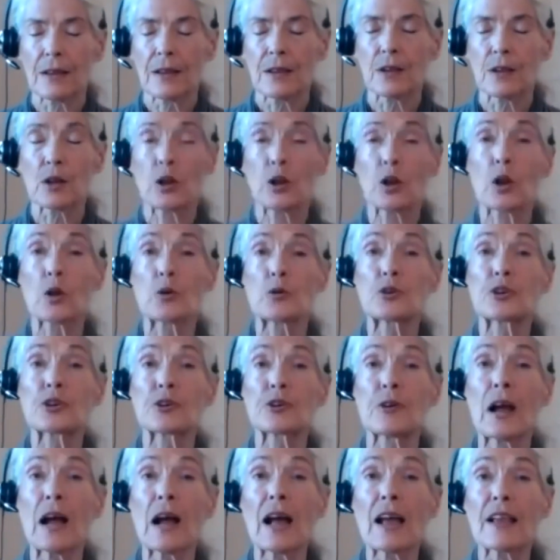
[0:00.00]
Close your
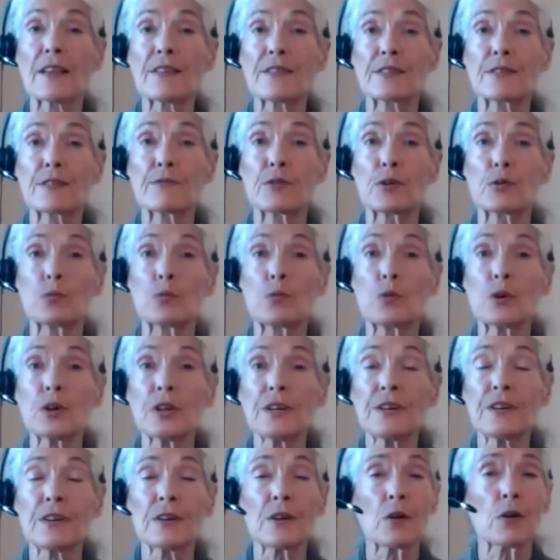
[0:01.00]
eyes if you
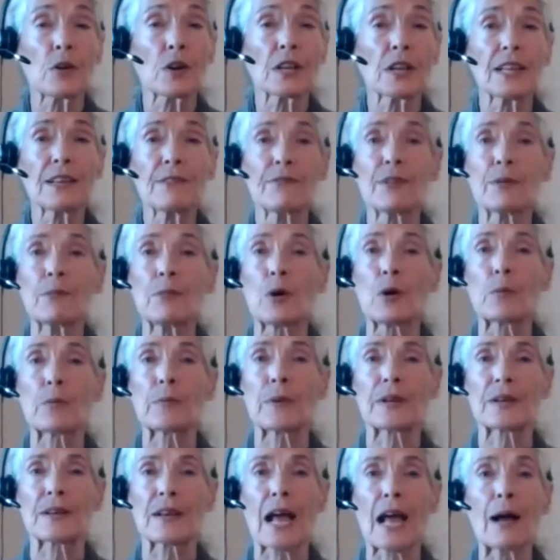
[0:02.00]
would, or leave them
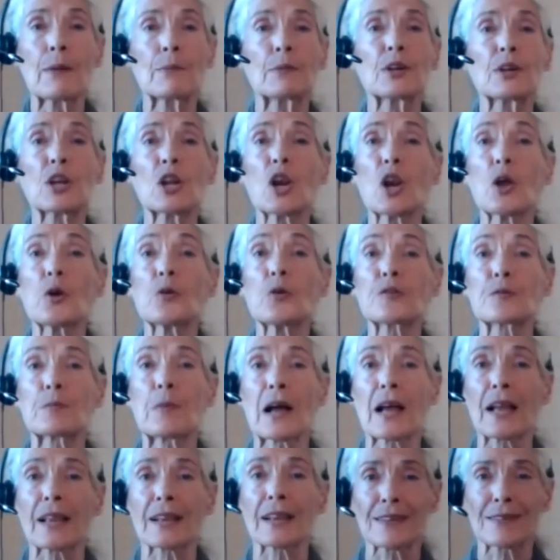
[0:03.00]
open. I'm going to close mine.